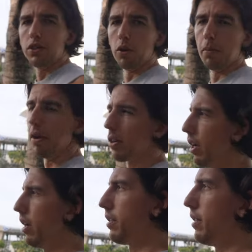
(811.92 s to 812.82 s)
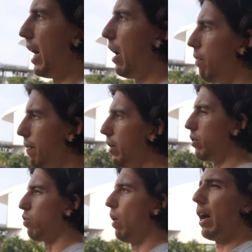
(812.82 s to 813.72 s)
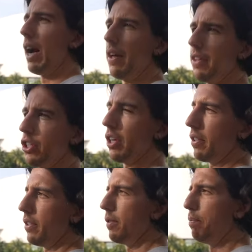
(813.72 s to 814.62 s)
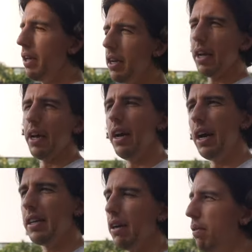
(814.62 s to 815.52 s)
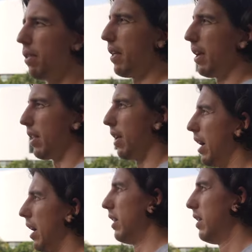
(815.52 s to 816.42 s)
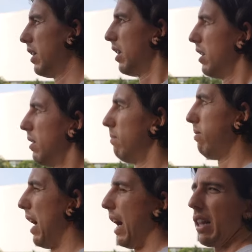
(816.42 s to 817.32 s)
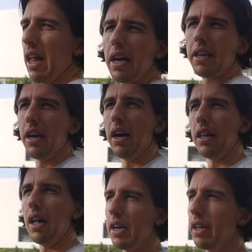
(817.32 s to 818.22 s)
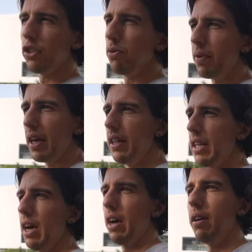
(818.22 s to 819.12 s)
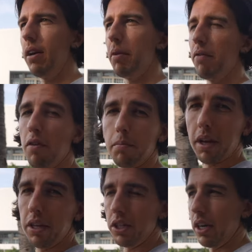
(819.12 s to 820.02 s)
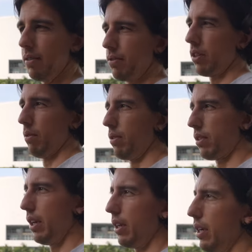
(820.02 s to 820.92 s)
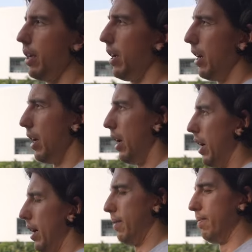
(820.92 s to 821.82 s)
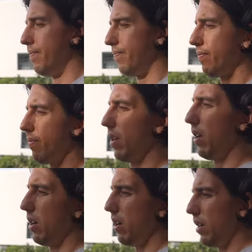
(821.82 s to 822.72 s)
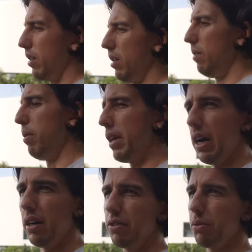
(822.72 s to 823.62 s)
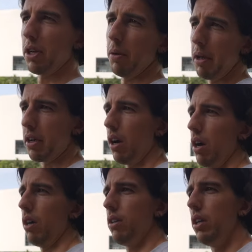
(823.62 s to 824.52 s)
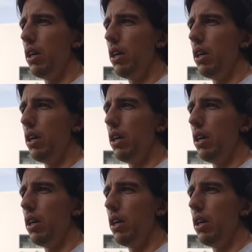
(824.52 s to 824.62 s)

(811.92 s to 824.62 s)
So America now feels quite high on the agenda since being here. I definitely think that I like it. There's something in the air. I mean, I'm not even played yet, so we'll see. But yeah, so we're gonna make our